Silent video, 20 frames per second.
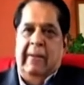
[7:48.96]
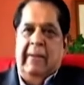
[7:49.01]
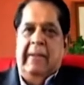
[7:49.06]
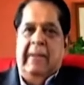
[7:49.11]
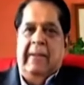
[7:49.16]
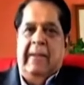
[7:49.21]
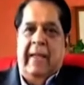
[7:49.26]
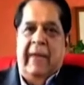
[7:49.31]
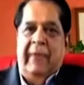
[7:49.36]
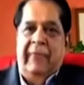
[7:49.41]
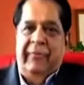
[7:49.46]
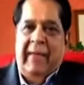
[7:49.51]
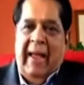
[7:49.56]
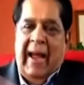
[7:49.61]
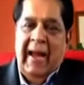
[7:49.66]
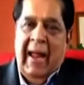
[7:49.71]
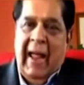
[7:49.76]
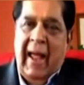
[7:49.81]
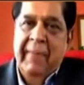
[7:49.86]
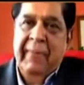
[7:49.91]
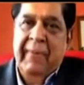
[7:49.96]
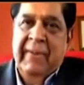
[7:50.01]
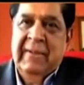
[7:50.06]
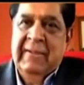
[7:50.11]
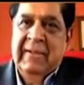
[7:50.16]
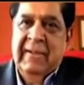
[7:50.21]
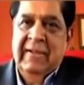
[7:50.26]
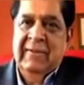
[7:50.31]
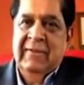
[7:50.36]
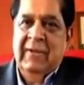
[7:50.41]
if that happens,
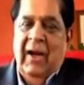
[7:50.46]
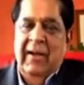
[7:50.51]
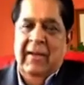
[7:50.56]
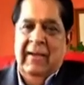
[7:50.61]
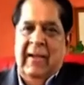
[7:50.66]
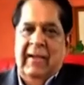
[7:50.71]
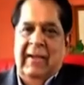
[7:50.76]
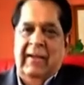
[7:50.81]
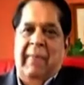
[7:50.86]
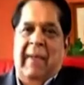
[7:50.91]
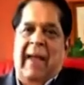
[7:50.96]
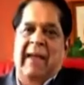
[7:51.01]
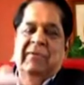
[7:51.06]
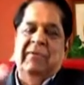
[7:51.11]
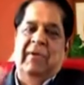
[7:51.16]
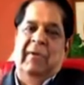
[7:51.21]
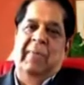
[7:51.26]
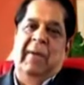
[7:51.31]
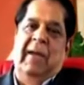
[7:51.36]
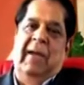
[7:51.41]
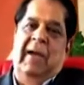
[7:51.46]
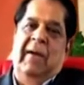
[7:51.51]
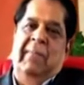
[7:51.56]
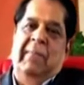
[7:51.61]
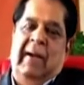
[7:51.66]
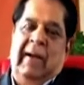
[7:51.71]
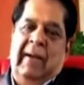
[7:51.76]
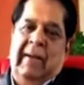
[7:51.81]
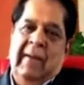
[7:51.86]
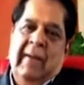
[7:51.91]
it is not that banks will
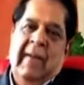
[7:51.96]
become